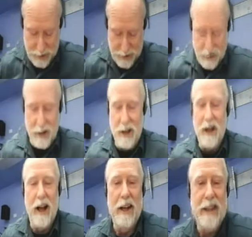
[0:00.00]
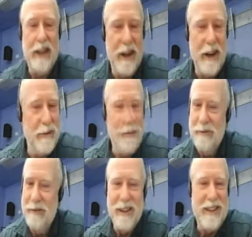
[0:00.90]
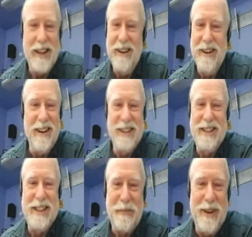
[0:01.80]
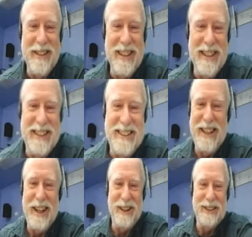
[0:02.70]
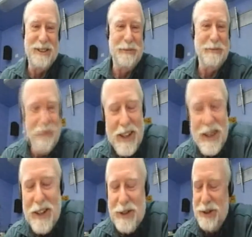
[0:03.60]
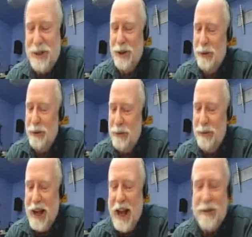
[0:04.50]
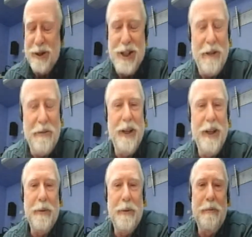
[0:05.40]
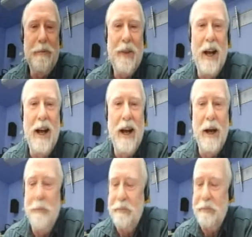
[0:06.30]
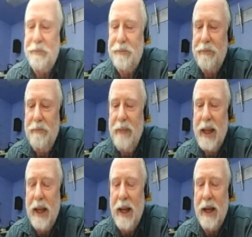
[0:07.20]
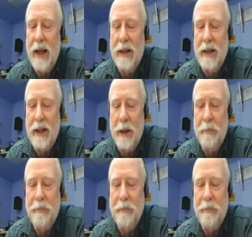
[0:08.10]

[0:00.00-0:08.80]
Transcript: yeah, right. Like they're, they're on the uh, scales. So we have a chef here, um, and um,